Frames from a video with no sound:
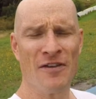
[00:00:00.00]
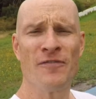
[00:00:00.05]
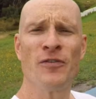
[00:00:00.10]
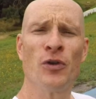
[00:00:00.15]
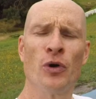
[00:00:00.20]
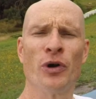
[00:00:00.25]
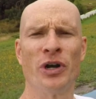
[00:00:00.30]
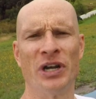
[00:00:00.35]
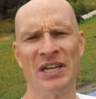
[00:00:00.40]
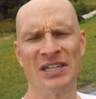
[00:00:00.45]
If
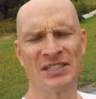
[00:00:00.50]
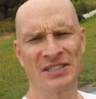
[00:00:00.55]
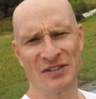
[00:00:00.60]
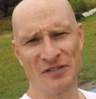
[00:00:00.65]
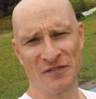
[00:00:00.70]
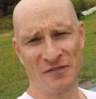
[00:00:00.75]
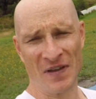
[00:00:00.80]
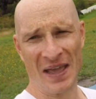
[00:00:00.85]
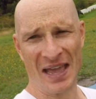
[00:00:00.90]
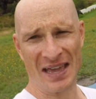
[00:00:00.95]
you were a
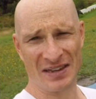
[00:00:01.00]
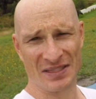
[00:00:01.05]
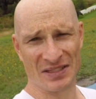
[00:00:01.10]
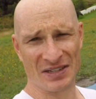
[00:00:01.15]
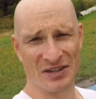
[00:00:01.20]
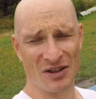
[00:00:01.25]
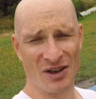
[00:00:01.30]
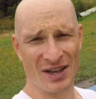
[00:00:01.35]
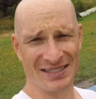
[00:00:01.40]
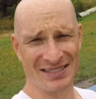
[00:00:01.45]
Nissan fan in
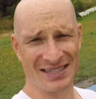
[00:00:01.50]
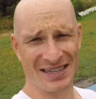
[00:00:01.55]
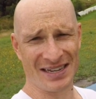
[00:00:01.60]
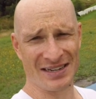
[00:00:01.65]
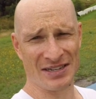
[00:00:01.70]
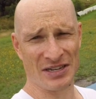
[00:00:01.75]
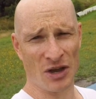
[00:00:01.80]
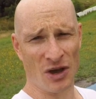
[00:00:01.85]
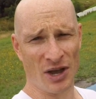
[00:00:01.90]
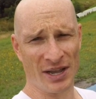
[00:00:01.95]
the
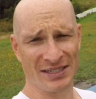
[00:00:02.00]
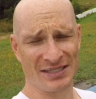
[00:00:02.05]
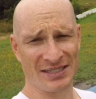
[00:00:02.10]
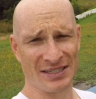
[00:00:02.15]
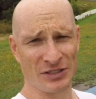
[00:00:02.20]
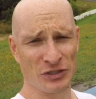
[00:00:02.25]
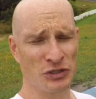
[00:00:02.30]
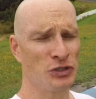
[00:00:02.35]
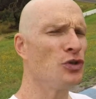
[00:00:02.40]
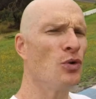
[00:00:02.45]
nineteen
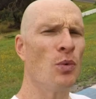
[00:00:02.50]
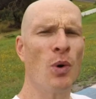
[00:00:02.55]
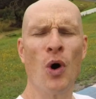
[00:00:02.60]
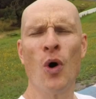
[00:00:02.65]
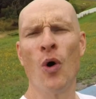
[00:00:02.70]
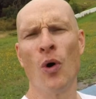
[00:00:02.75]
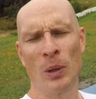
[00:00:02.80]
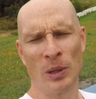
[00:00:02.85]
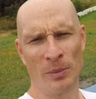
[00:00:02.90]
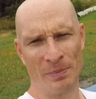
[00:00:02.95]
nineties, you were
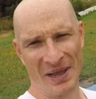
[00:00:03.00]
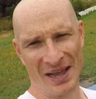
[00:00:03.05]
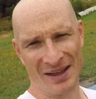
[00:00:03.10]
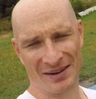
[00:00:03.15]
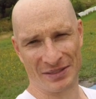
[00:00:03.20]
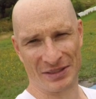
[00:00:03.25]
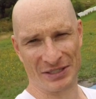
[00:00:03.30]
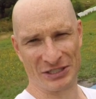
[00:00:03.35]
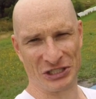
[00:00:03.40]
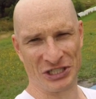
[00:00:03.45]
all
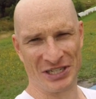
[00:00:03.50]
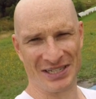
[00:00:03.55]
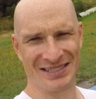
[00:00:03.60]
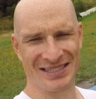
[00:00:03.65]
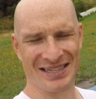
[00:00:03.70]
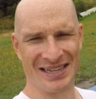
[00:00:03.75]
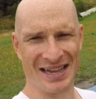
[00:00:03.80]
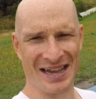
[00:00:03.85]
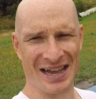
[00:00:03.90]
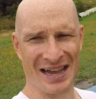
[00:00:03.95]
about the G
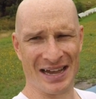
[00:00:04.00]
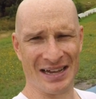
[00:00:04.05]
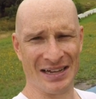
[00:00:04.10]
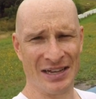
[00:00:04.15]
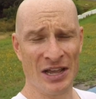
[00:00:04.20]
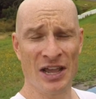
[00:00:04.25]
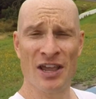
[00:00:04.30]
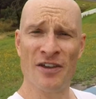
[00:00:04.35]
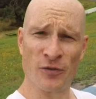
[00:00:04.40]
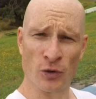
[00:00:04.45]
T R.
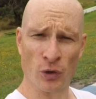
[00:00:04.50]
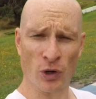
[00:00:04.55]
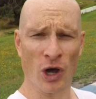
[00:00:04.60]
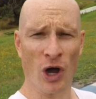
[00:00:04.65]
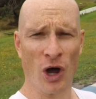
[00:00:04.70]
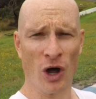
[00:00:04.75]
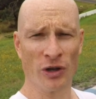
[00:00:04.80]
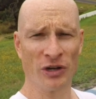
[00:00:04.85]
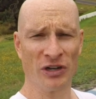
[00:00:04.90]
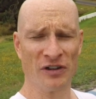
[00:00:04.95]
If you were
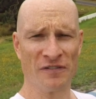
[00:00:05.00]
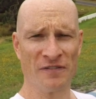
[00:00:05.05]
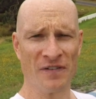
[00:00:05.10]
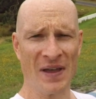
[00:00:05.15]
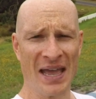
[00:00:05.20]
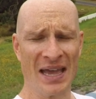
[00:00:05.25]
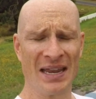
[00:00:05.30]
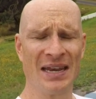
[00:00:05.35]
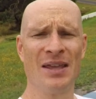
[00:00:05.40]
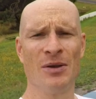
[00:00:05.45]
a Honda
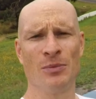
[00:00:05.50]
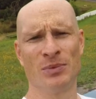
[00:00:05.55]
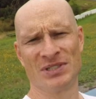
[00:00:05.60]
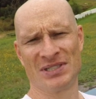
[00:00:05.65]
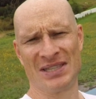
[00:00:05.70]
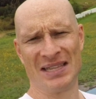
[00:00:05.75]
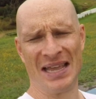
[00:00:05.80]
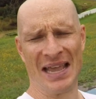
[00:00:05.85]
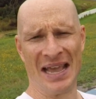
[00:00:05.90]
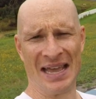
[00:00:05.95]
fan, it
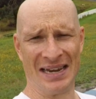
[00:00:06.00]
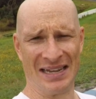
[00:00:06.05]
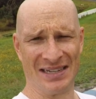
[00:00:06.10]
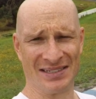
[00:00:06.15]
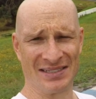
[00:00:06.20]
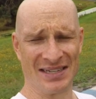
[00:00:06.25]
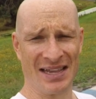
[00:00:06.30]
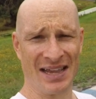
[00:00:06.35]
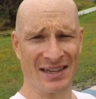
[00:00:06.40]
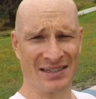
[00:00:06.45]
was the N
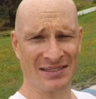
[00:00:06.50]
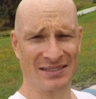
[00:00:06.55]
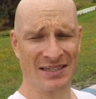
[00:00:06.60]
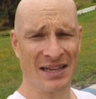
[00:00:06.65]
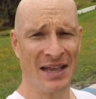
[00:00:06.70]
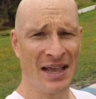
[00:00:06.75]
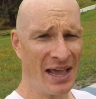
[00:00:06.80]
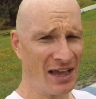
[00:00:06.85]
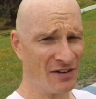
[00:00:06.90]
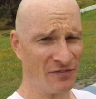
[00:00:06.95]
S X.
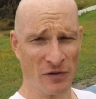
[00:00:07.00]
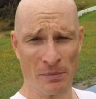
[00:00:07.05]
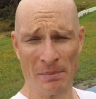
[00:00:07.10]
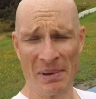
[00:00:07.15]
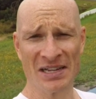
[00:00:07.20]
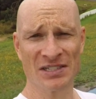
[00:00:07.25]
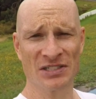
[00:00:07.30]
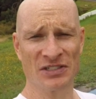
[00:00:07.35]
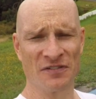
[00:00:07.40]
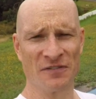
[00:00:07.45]
And for
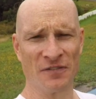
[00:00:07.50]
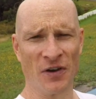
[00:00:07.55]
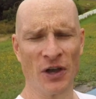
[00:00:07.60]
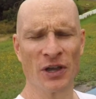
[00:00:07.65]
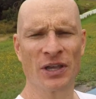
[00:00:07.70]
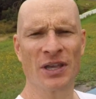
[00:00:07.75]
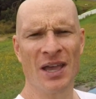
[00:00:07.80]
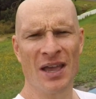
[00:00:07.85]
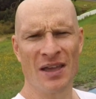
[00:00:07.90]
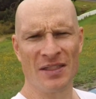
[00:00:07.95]
Mazda
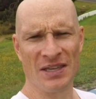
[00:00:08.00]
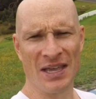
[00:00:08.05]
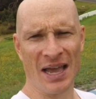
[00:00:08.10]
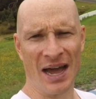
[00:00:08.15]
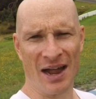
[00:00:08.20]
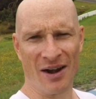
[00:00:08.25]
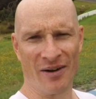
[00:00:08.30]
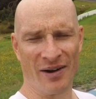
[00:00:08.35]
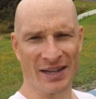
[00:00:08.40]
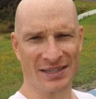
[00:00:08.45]
folk, the
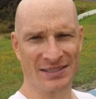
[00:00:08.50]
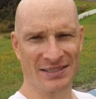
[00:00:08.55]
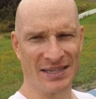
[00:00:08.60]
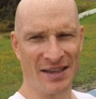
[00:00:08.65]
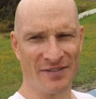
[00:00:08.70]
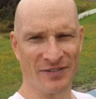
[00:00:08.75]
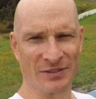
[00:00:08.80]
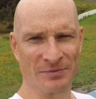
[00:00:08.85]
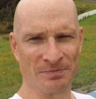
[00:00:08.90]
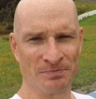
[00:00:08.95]
R X
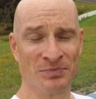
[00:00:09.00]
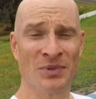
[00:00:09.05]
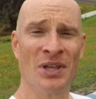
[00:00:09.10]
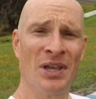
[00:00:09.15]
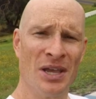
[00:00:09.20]
seven.